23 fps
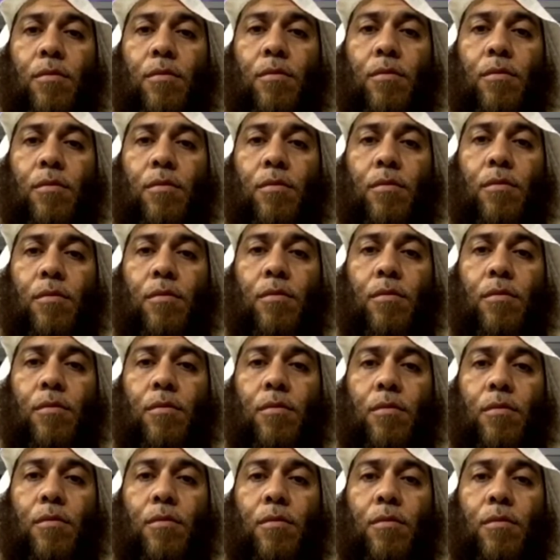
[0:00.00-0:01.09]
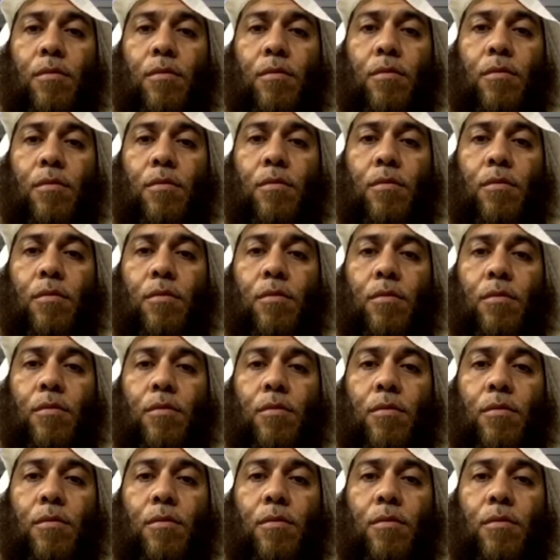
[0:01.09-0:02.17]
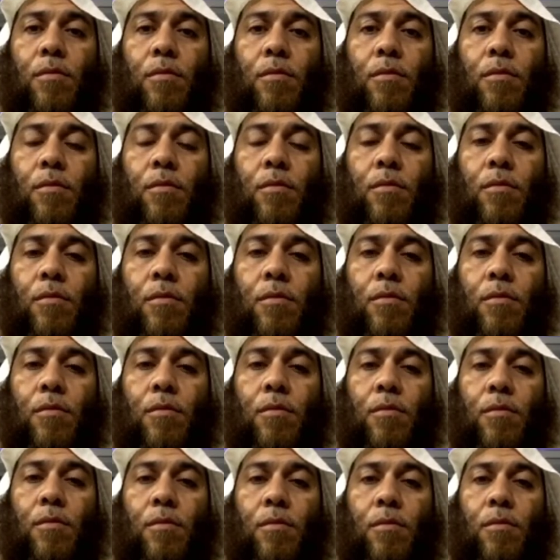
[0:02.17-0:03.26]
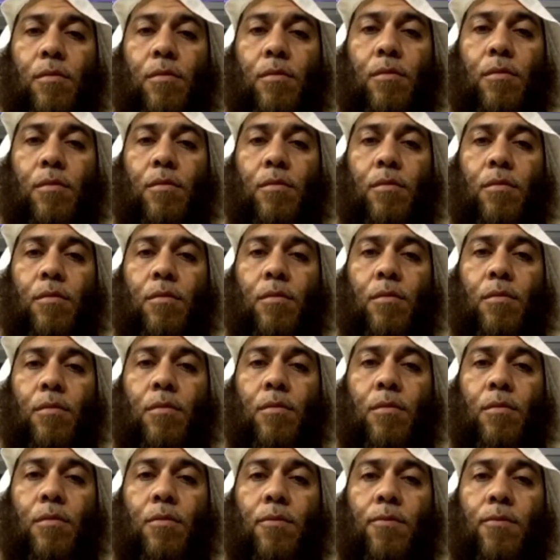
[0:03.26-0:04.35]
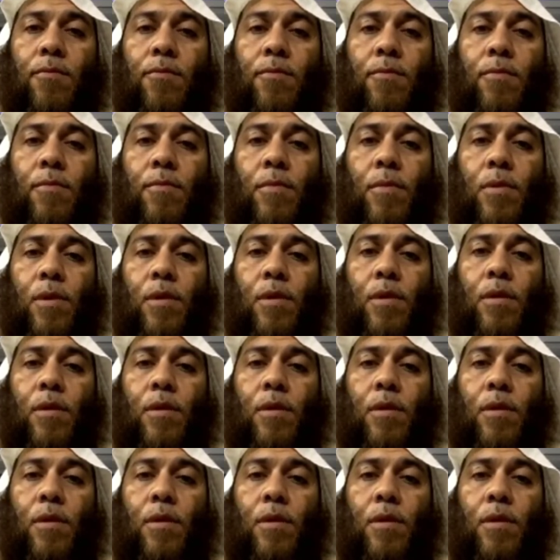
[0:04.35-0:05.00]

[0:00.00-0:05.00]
The person shown says nothing.